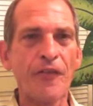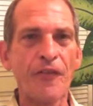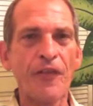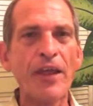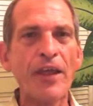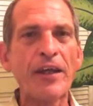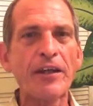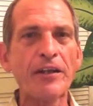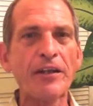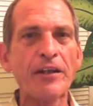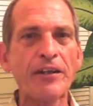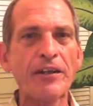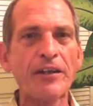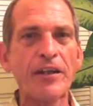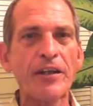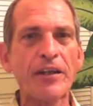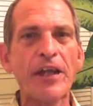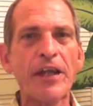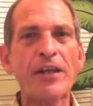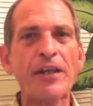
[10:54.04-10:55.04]

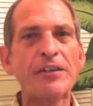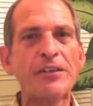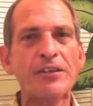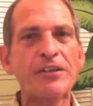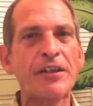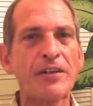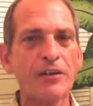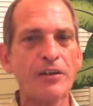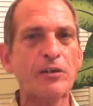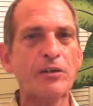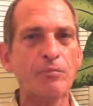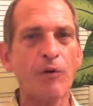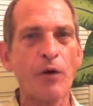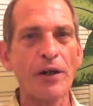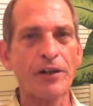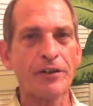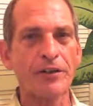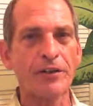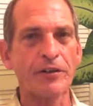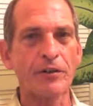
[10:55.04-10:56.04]
entity that you can
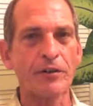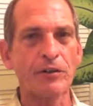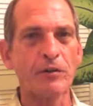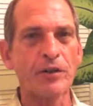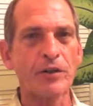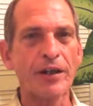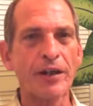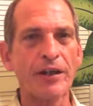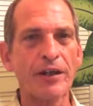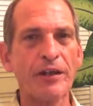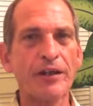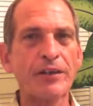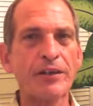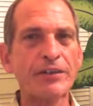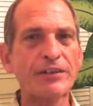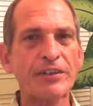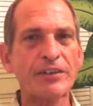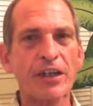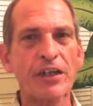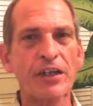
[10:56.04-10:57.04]
point to. It
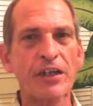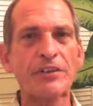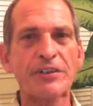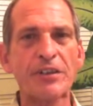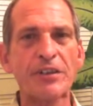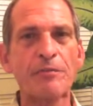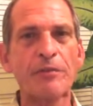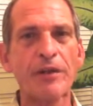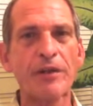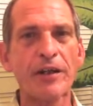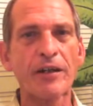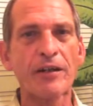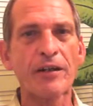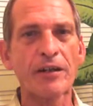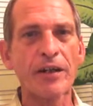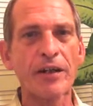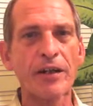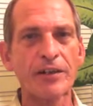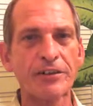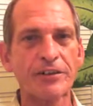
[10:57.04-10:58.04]
is simply a
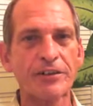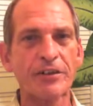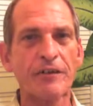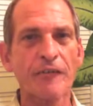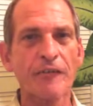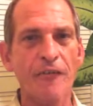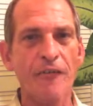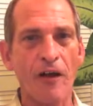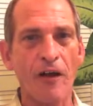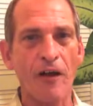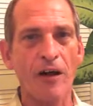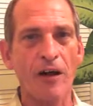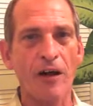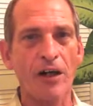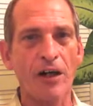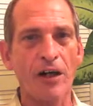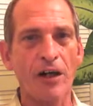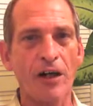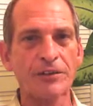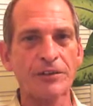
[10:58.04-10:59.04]
collection of
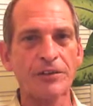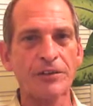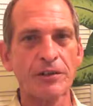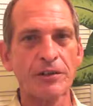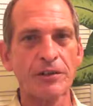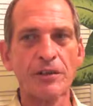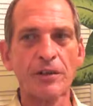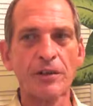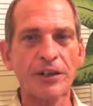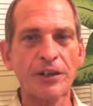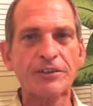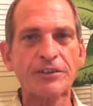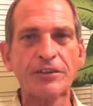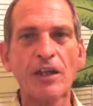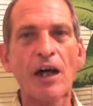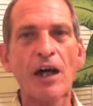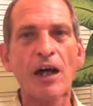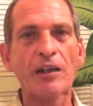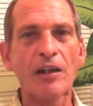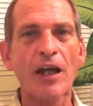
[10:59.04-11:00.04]
thoughts. It's
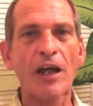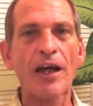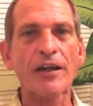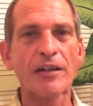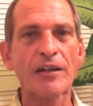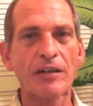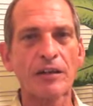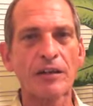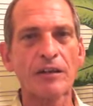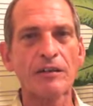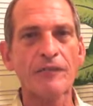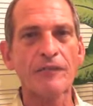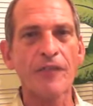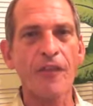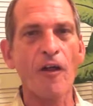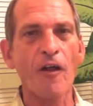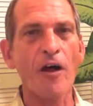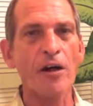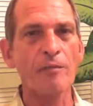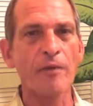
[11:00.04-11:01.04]
not like a
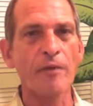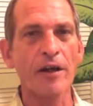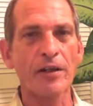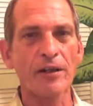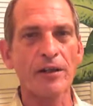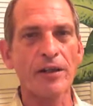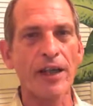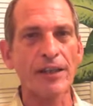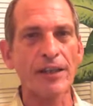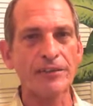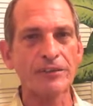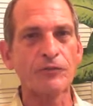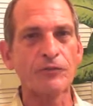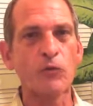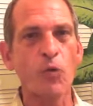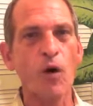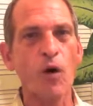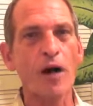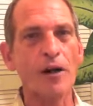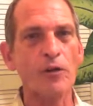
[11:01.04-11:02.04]
thought about a glass of
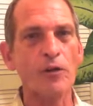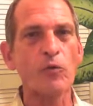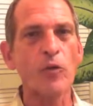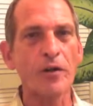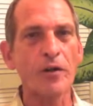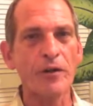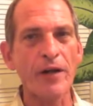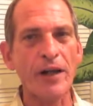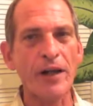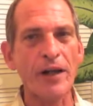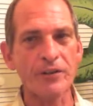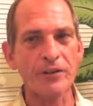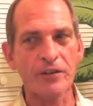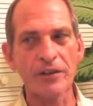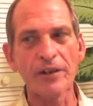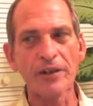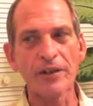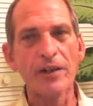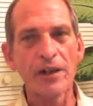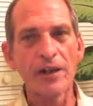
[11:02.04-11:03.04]
water where you
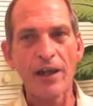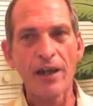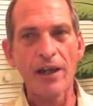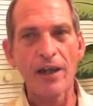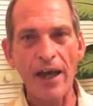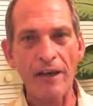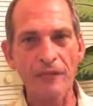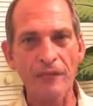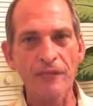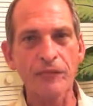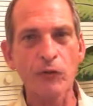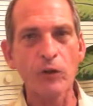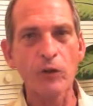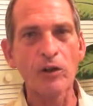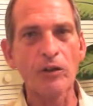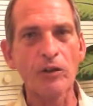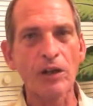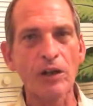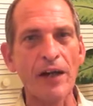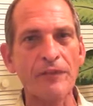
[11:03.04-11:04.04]
actually have
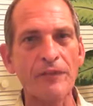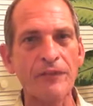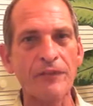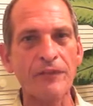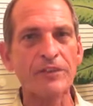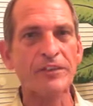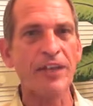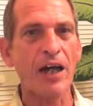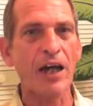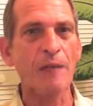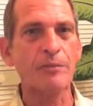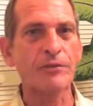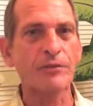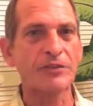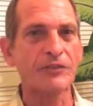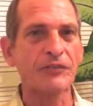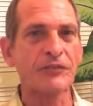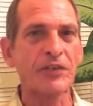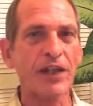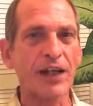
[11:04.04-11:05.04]
real life
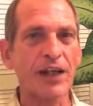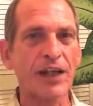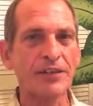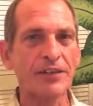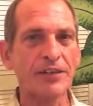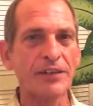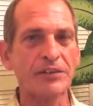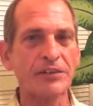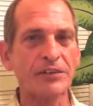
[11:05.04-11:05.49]
examples of glasses of